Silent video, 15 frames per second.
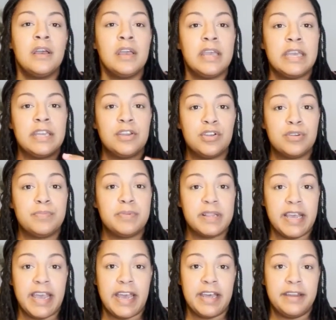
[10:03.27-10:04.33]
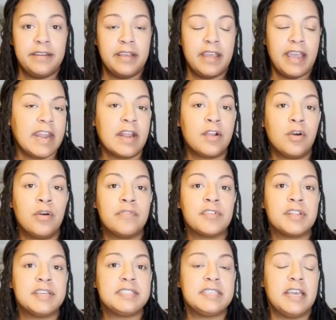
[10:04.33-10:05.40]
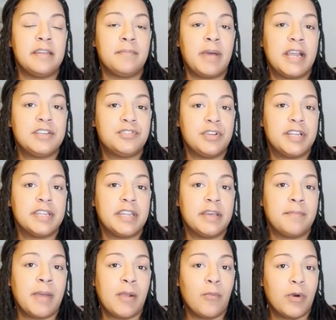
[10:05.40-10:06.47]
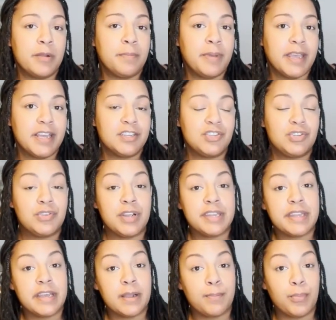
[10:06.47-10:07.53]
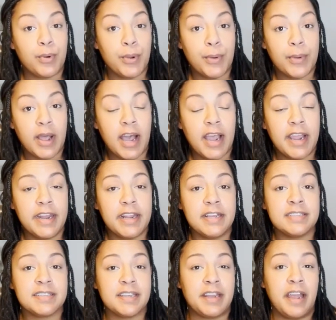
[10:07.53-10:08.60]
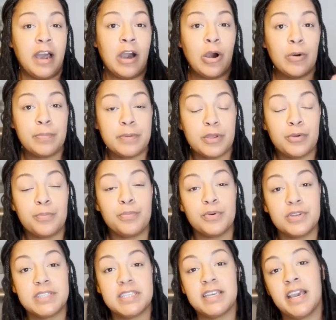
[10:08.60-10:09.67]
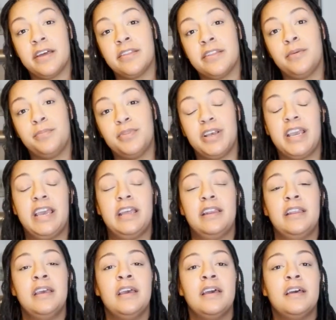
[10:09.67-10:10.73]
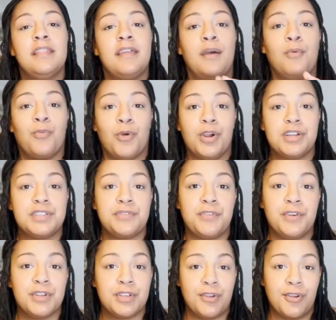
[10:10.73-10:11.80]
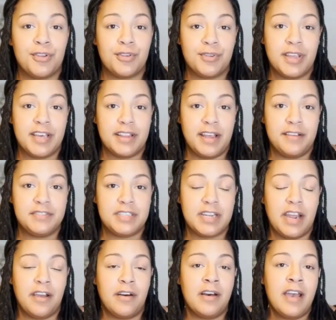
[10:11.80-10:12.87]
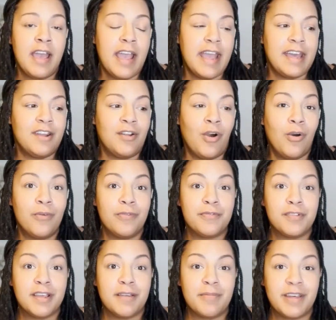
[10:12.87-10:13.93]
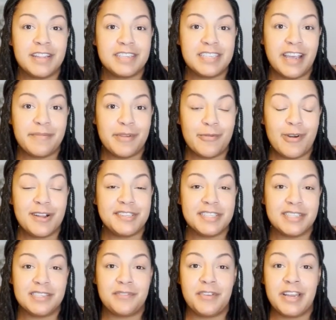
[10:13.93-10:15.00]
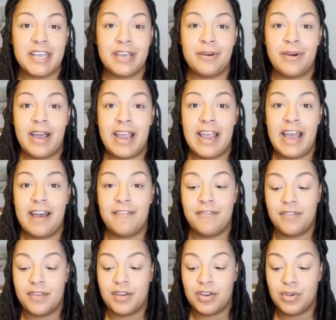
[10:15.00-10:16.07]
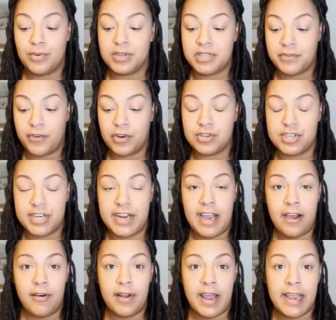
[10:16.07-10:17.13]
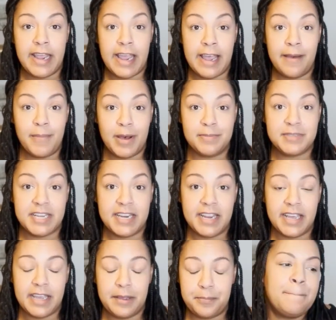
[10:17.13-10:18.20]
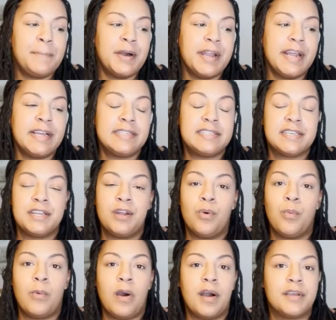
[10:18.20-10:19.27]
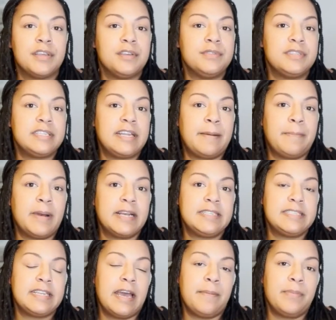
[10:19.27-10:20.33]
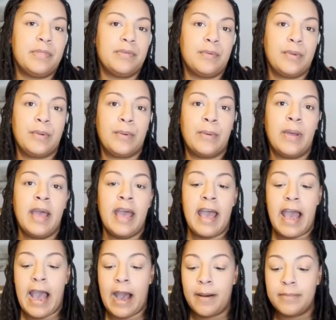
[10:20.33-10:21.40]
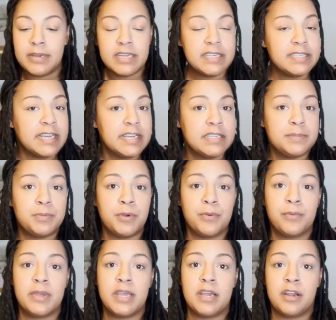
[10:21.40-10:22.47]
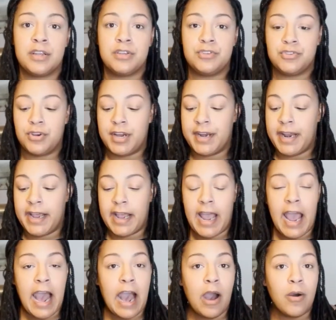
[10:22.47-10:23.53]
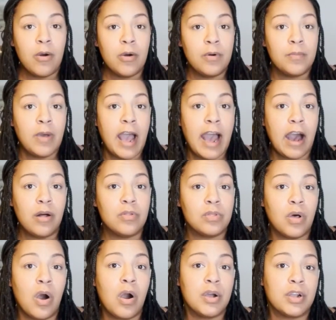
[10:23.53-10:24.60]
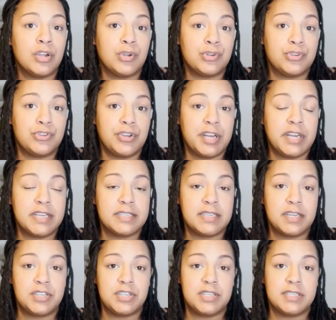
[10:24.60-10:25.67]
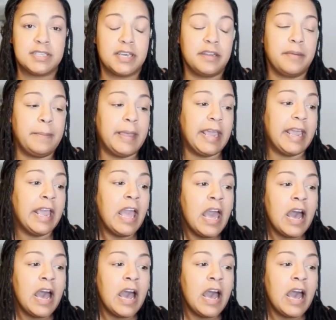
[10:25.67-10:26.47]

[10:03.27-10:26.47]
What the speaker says: in your plan, and I go over this in my one-page Train Like a Pro guide, it's going to help you put together a plan that works for your unique lifestyle. And hopefully by the time you're watching this video, I have the newest version out. I am updating it, but it's going to walk you step by step through how many days per week are you training? How long are your training sessions going to be?